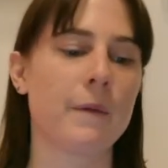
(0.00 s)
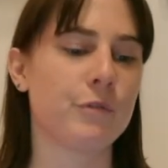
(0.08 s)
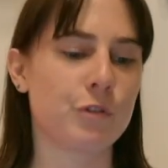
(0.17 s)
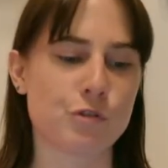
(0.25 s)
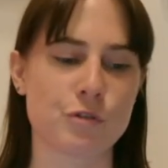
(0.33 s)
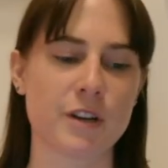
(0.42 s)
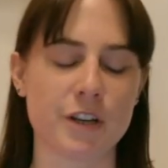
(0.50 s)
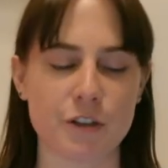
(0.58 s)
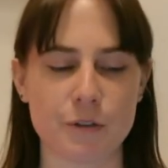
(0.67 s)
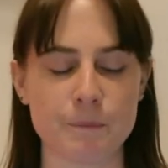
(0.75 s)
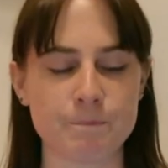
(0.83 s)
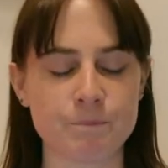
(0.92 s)
if you're trying
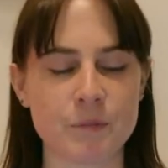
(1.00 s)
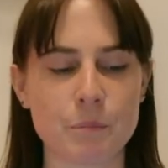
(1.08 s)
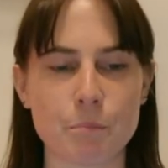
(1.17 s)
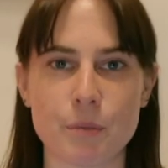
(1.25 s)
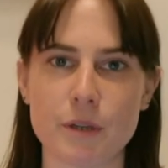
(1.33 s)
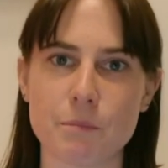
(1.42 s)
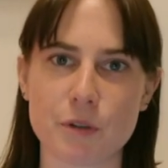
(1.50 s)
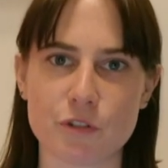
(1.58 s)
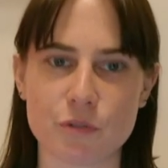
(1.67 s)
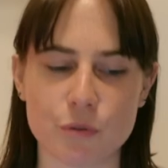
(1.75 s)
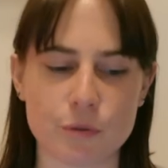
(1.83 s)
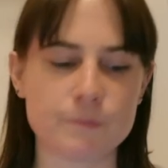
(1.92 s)
to build
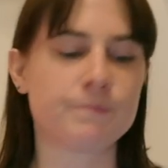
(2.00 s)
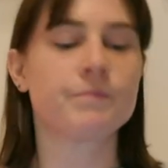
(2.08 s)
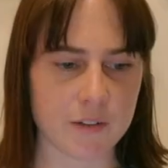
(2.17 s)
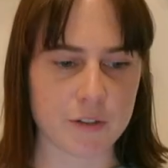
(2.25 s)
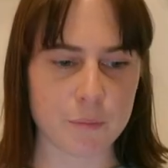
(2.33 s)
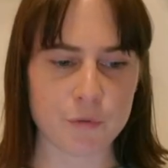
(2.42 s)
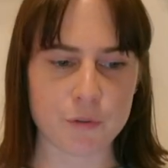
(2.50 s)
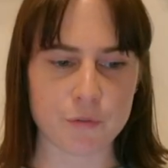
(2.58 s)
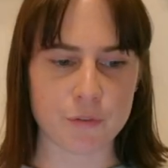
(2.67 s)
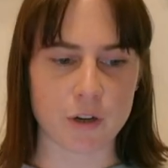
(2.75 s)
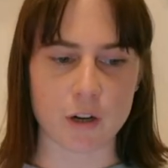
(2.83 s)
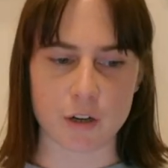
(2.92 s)
muscle. In terms
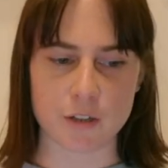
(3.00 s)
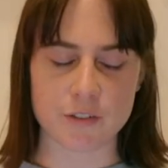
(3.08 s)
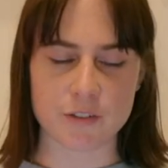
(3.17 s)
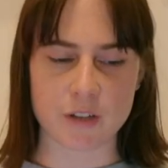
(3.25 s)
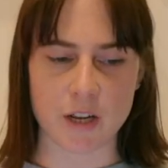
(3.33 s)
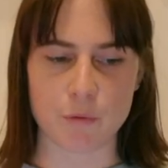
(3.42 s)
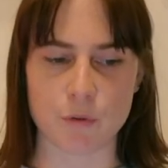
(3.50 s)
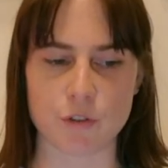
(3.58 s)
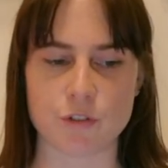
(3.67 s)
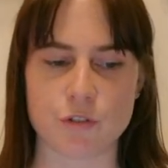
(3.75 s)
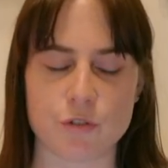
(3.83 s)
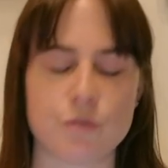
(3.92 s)
of art, I
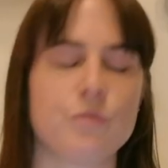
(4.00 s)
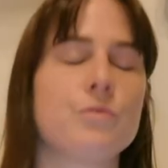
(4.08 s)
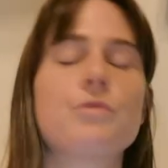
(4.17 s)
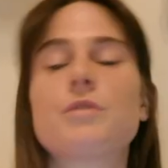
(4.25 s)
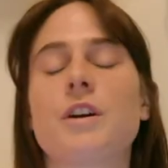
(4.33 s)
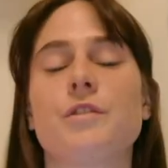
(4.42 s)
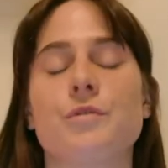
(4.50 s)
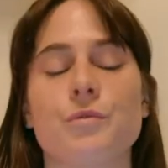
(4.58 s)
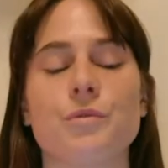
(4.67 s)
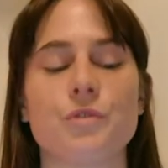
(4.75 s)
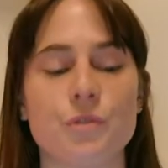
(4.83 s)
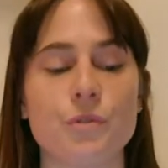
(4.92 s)
want to try and
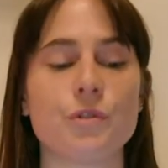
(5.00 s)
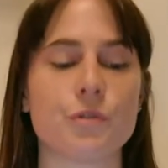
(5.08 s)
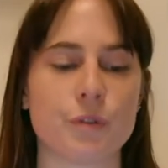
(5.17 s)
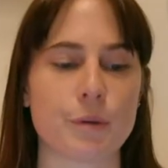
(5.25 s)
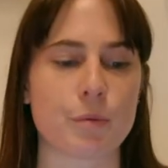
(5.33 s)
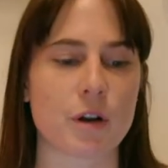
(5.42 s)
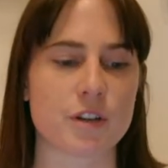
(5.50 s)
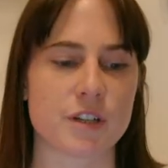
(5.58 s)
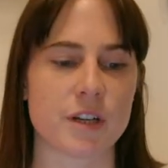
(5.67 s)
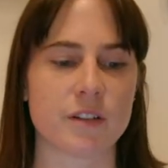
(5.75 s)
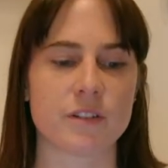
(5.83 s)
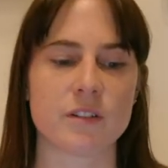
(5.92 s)
do 2 sewing
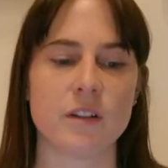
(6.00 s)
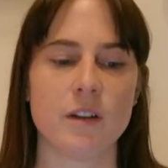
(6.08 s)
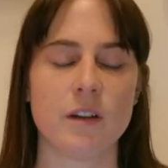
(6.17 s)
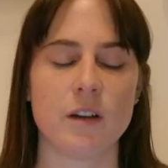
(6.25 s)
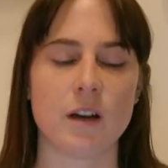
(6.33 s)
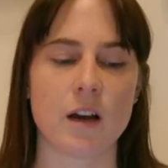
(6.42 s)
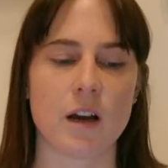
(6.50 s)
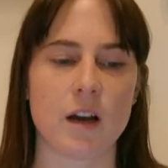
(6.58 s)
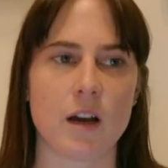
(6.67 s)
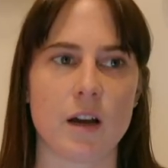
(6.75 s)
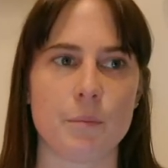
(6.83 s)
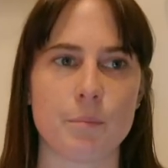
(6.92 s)
projects.
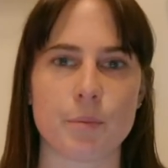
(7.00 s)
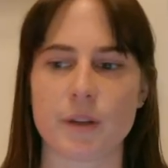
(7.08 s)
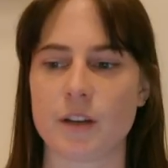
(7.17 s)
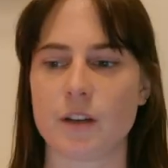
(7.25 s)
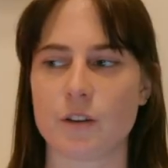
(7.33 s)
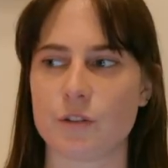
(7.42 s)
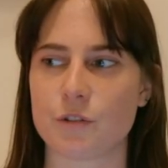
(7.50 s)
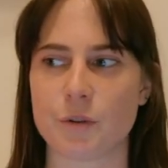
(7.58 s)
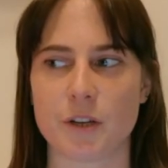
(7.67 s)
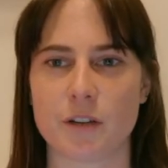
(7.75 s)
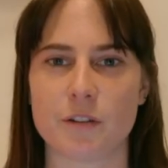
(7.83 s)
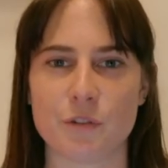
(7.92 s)
I'm planning on
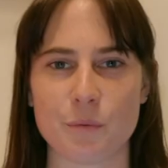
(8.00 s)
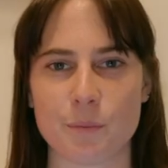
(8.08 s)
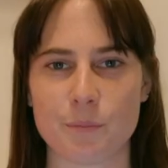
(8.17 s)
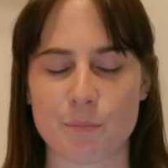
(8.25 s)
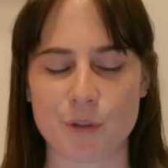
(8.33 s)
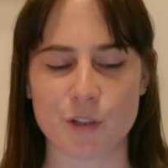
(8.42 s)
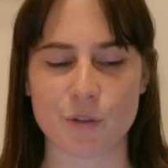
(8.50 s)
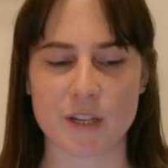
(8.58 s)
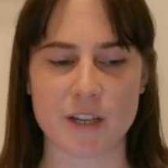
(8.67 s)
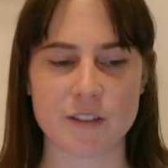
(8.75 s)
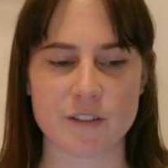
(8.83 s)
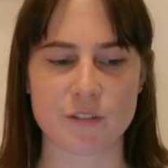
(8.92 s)
creating a little
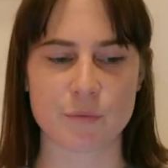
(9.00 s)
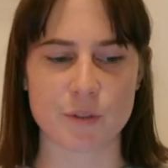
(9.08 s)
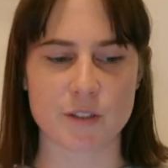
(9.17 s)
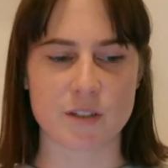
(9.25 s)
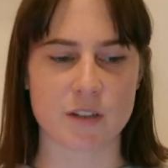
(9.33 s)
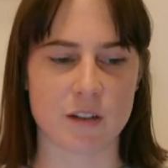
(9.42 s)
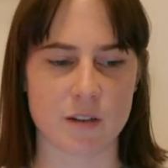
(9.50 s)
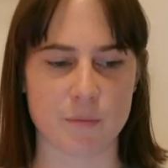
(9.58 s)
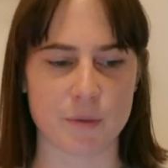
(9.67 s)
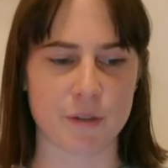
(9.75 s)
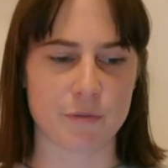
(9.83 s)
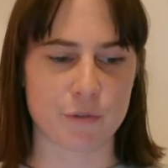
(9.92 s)
pillowcase, which I'll
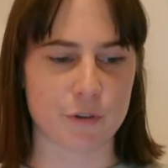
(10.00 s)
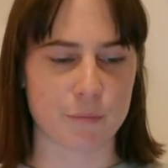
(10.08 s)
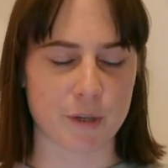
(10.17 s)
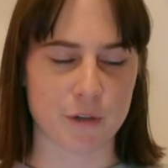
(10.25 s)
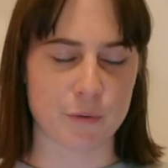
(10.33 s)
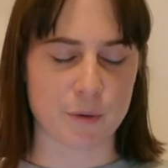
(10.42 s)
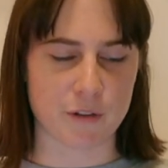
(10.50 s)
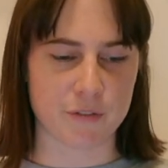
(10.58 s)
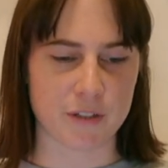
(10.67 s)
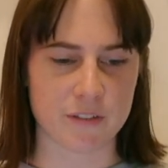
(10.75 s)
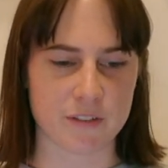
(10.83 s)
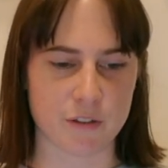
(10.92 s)
make for my home
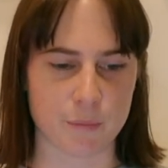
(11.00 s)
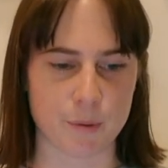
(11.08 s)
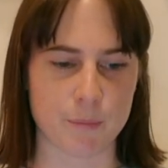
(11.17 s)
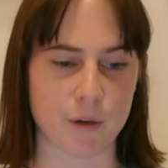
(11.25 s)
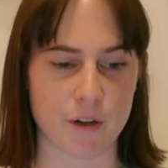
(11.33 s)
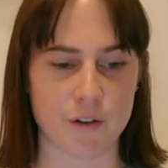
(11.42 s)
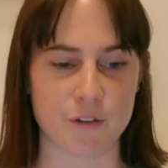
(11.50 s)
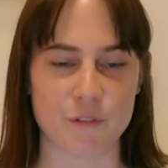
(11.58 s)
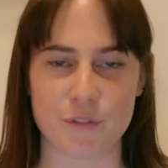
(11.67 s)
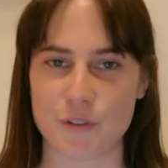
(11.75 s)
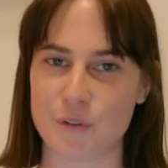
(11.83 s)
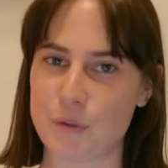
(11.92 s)
office. That'll be part of
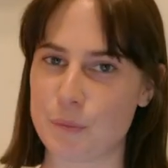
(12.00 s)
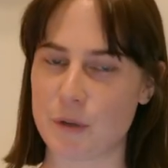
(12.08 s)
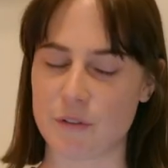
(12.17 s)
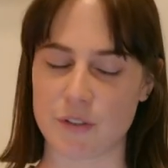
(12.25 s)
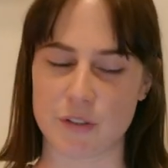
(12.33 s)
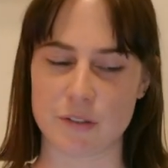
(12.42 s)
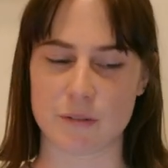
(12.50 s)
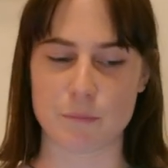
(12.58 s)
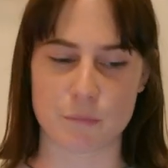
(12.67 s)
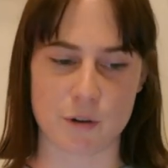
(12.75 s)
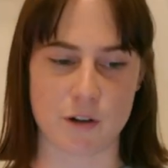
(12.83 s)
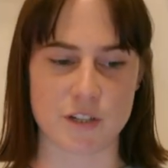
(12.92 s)
the home office
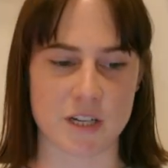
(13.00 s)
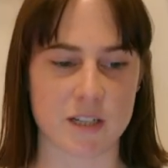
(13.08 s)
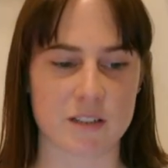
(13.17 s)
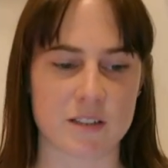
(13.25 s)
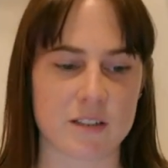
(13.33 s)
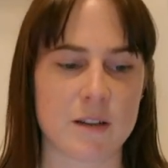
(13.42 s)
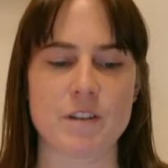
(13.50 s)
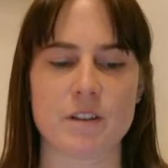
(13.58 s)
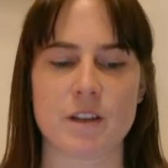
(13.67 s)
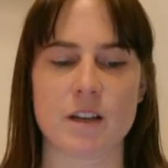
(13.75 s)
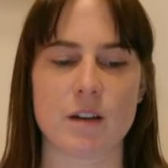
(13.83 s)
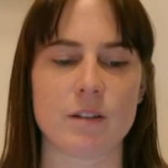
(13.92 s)
projects. And
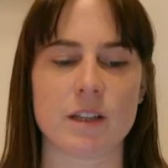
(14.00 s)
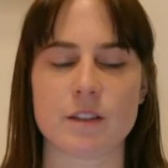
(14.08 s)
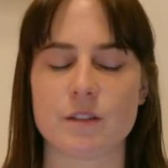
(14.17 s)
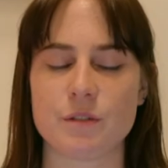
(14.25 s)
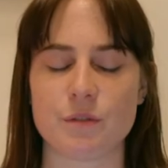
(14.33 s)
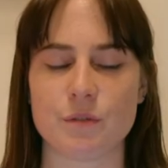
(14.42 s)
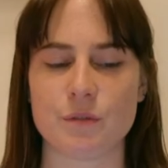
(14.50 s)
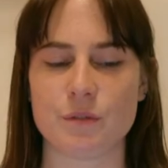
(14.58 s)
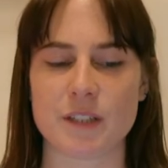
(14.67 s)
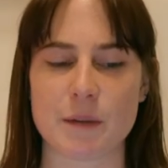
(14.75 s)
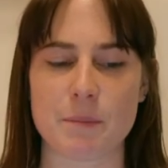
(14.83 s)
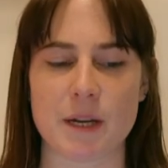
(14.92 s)
then I would like to
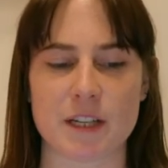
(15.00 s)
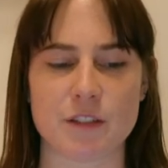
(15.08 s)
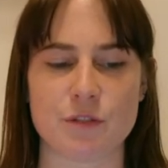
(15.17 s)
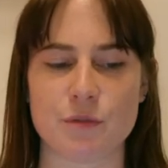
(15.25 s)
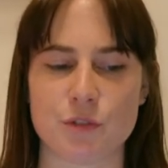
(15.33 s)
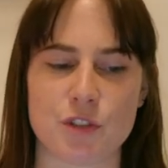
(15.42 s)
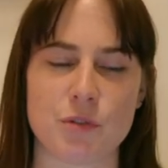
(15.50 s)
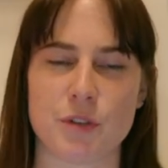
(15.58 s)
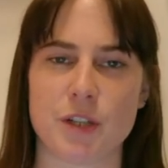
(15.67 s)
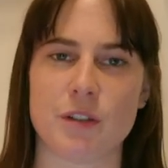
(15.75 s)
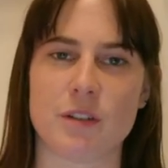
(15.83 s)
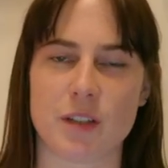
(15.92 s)
get back into
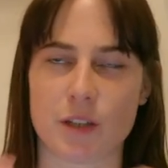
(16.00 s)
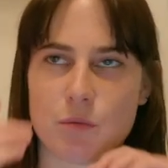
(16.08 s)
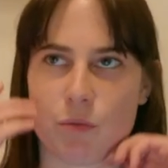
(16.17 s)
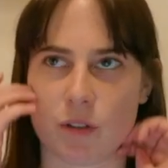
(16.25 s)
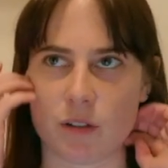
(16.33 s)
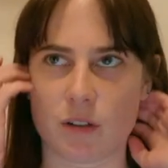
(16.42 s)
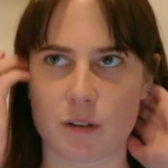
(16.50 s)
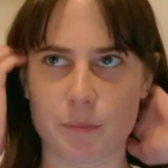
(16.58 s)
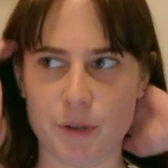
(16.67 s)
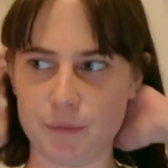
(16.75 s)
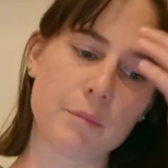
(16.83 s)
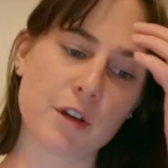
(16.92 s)
sewing like 1
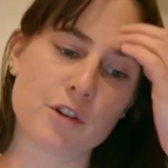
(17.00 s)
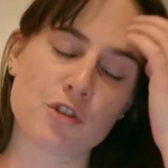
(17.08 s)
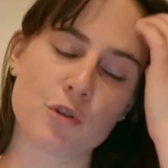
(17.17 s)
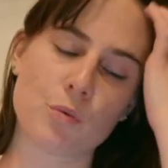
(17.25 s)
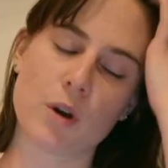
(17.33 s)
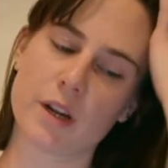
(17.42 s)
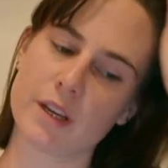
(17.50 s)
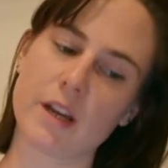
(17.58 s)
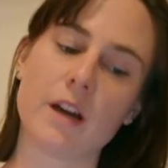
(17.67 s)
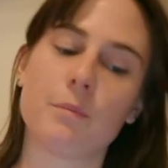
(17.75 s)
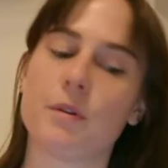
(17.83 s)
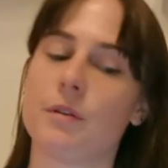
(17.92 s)
garment. I'm not sure what
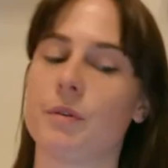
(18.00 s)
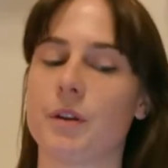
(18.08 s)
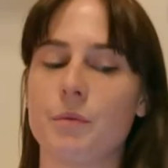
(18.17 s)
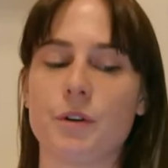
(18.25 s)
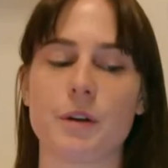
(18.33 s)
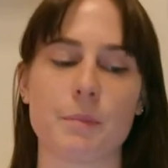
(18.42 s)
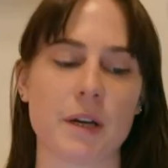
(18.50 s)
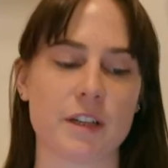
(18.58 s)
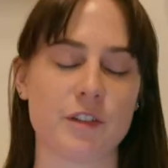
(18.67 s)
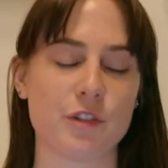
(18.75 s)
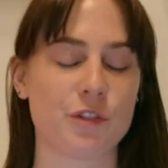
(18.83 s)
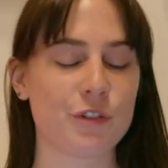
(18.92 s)
yet, but I really want to get back
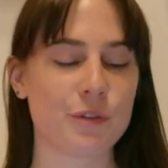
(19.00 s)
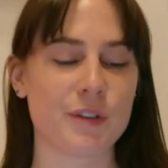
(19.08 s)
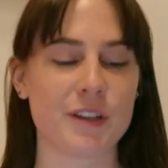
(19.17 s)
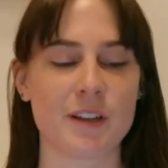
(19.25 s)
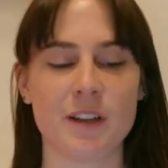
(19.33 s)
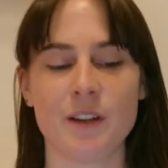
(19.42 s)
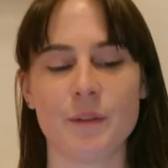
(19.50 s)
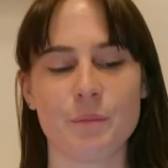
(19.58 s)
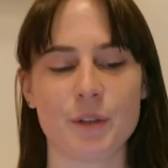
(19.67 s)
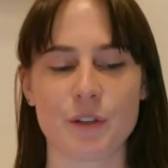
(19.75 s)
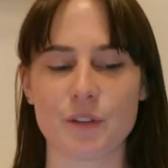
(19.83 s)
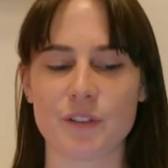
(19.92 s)
into sewing
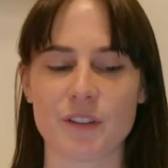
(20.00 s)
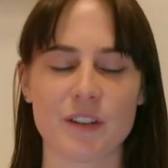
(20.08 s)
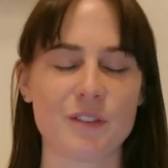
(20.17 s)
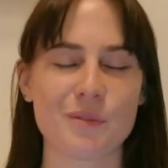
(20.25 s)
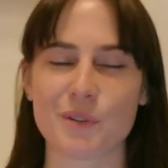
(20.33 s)
because that's